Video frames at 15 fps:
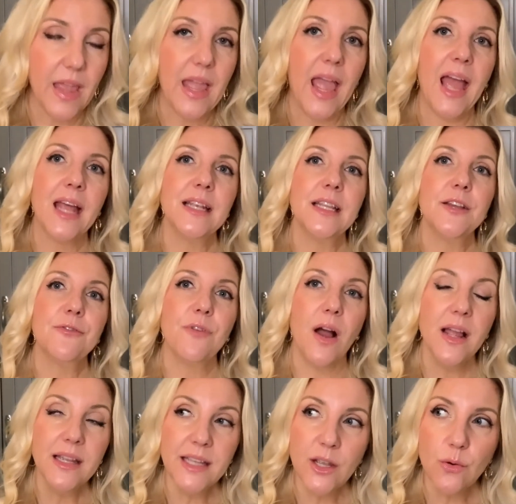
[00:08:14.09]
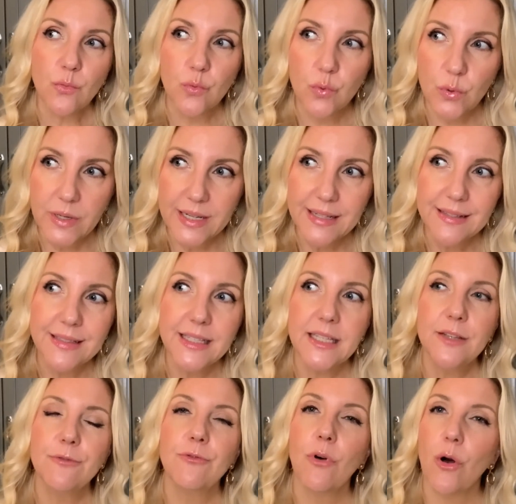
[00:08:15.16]
And if I get
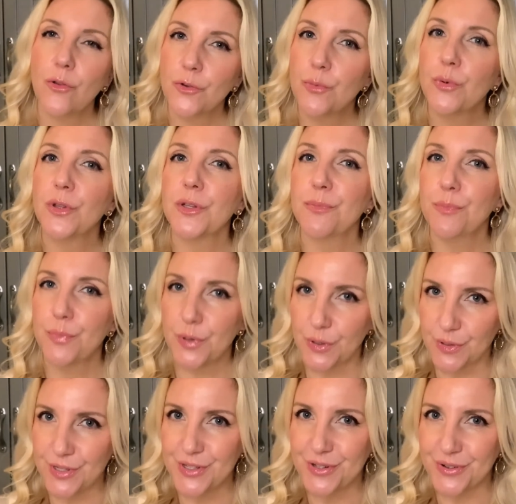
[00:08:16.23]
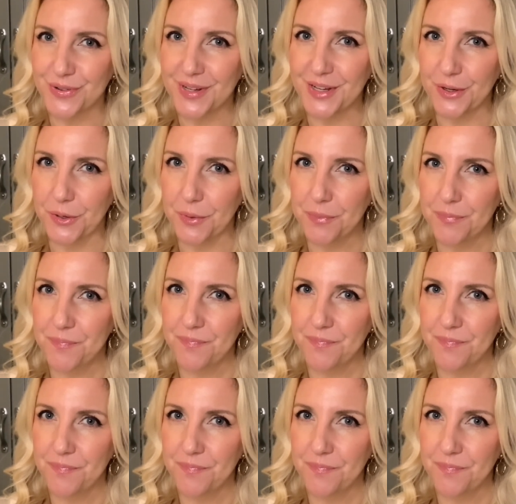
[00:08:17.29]
really vulnerable and personal here,